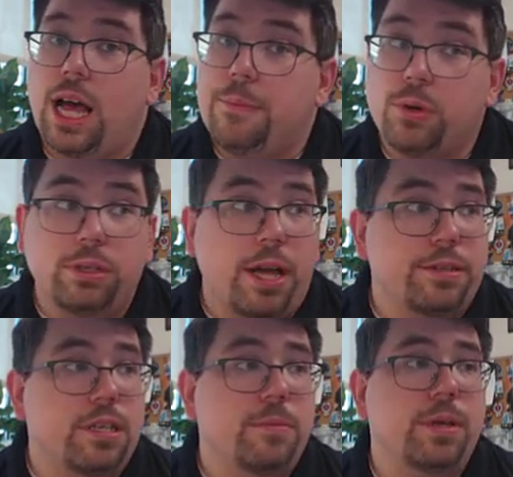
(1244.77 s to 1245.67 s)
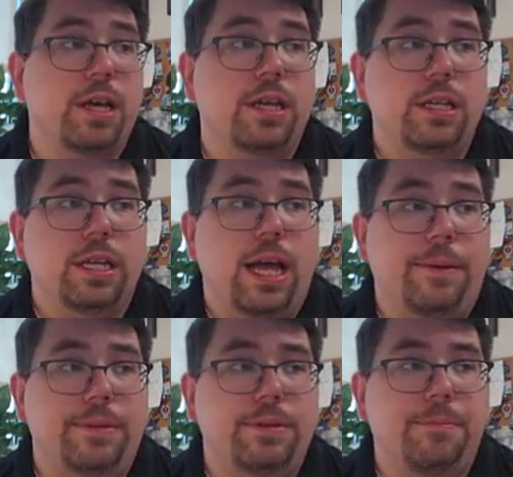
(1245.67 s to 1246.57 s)
hypoglycemia,
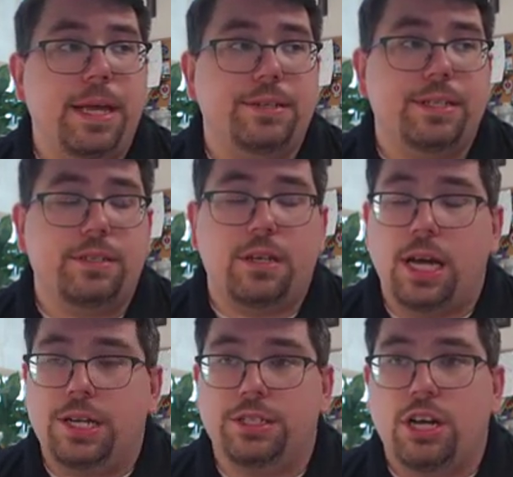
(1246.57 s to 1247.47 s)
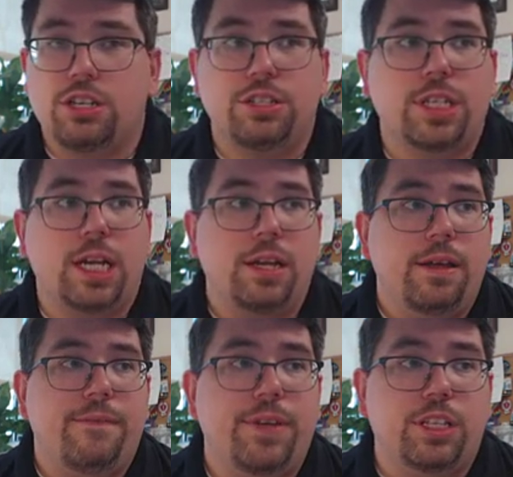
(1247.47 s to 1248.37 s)
and some basic discussions on
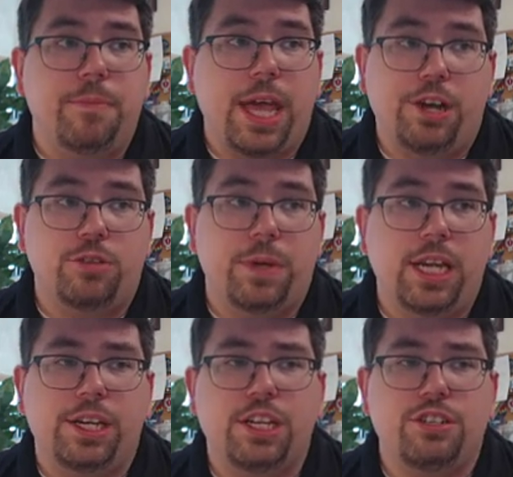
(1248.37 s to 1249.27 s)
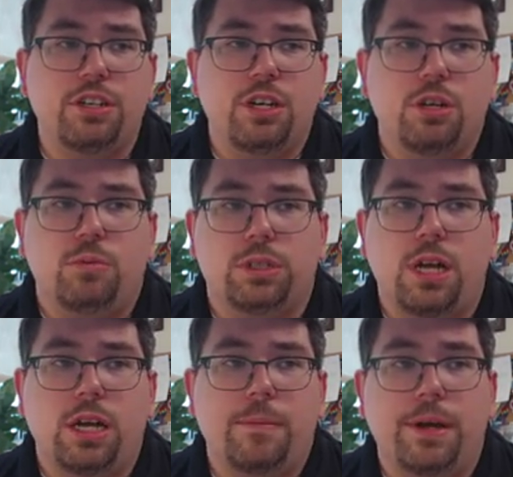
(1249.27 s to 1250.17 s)
field management. In addition, we'll
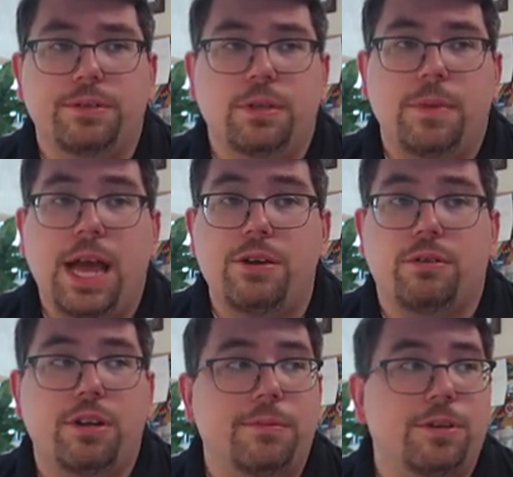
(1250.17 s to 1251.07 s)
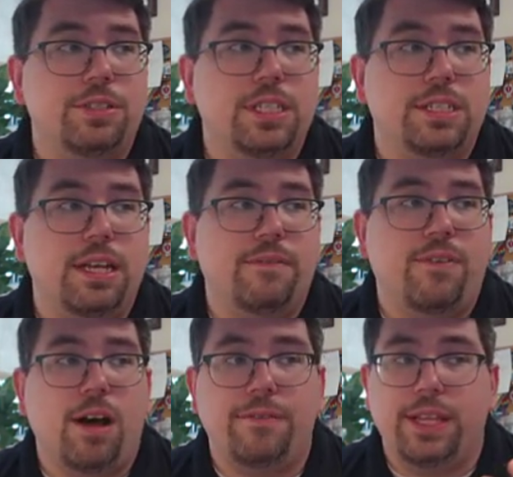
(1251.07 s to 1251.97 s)
talk about some endocrine emergencies that
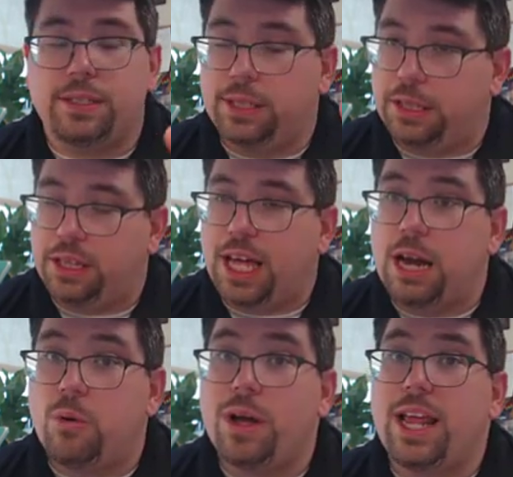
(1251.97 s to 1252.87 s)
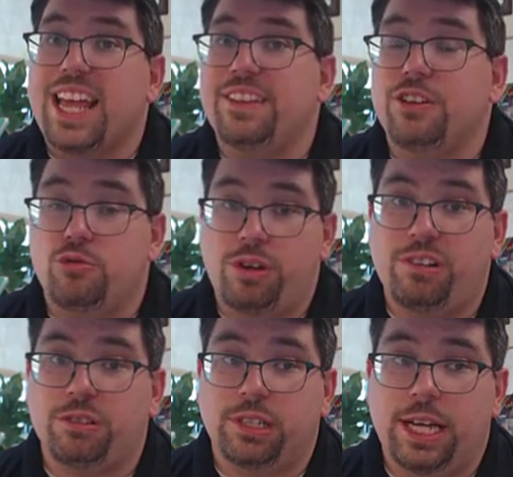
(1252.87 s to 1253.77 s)
involve things like the thyroid and the
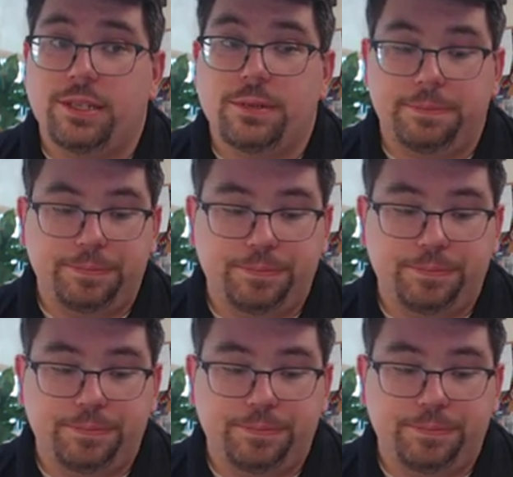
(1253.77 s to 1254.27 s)
adrenal glands.